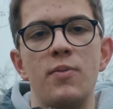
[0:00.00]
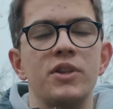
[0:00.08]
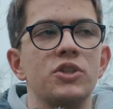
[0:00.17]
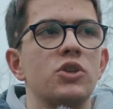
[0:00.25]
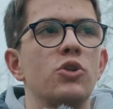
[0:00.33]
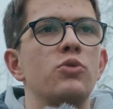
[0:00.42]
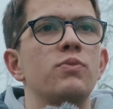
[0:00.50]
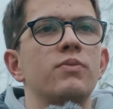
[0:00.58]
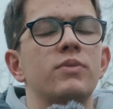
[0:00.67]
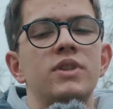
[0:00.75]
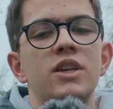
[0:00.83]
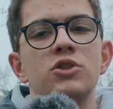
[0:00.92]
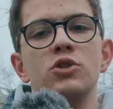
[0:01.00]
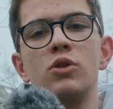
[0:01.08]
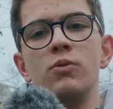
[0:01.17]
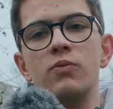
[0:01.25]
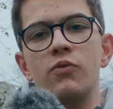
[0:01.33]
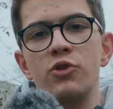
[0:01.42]
And so that's
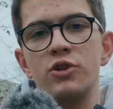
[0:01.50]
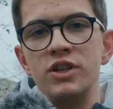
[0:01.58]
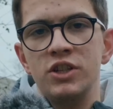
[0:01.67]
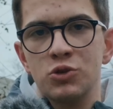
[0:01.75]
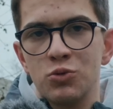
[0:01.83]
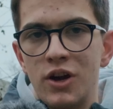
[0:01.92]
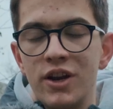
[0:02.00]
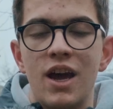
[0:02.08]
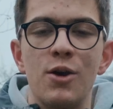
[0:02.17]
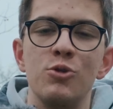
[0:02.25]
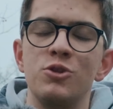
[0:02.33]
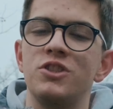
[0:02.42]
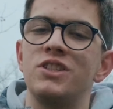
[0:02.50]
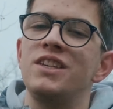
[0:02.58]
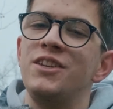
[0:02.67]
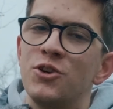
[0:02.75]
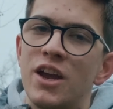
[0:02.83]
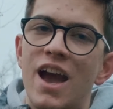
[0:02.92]
all for this one. I will see
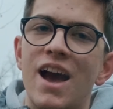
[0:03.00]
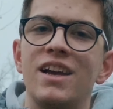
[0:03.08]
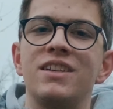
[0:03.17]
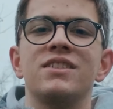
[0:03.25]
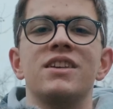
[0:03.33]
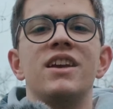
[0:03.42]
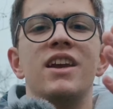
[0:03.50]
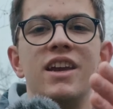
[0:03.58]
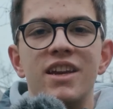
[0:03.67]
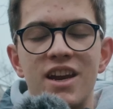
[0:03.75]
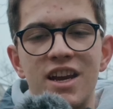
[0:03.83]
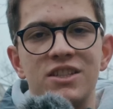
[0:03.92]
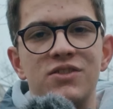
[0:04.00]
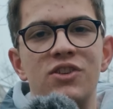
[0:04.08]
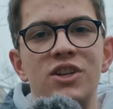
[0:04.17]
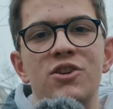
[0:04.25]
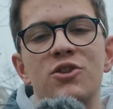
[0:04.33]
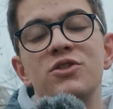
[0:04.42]
you guys in the next
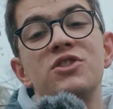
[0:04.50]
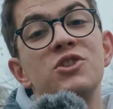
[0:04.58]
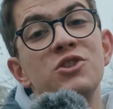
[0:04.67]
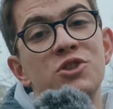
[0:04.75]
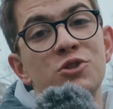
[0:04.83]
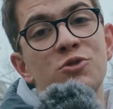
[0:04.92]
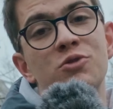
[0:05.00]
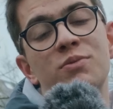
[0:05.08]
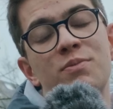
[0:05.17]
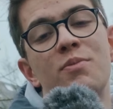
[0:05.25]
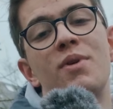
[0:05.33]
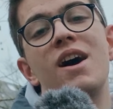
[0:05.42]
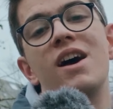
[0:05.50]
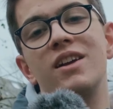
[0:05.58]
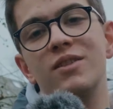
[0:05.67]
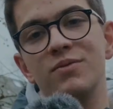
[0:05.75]
video. See you soon. Bye.